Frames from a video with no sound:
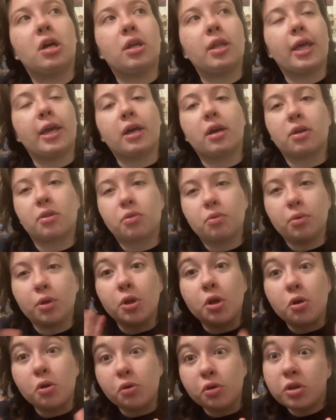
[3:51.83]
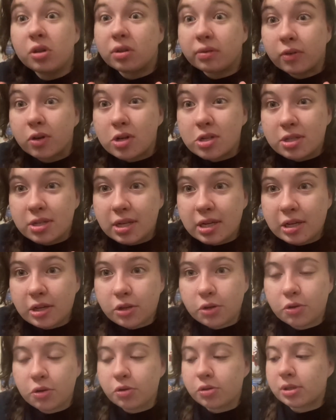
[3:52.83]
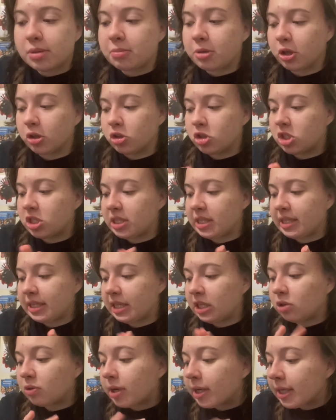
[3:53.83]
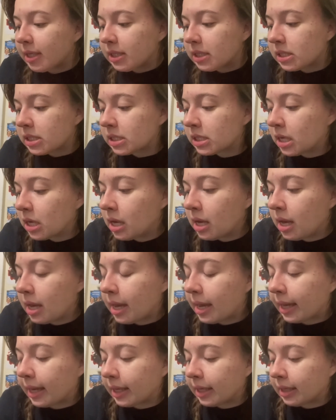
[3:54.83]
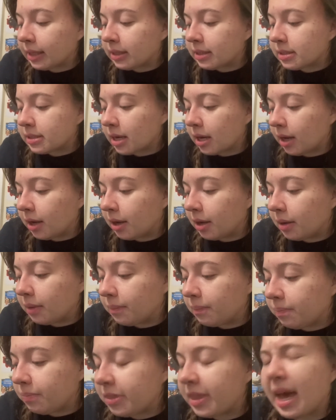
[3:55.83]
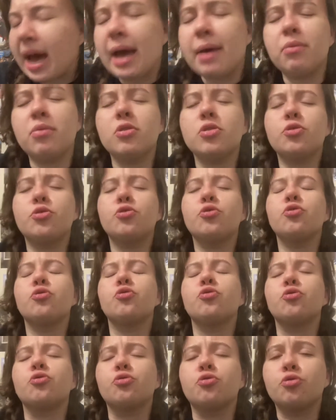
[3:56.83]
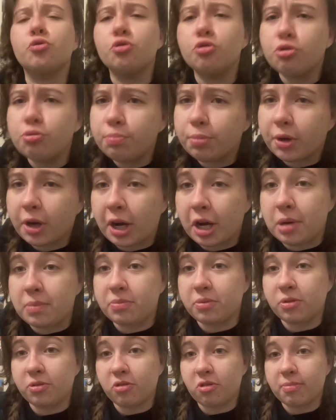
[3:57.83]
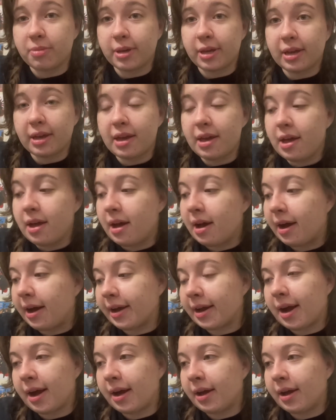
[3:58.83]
like, through a local university, you do some of your GE credits. And that was super helpful for me. I got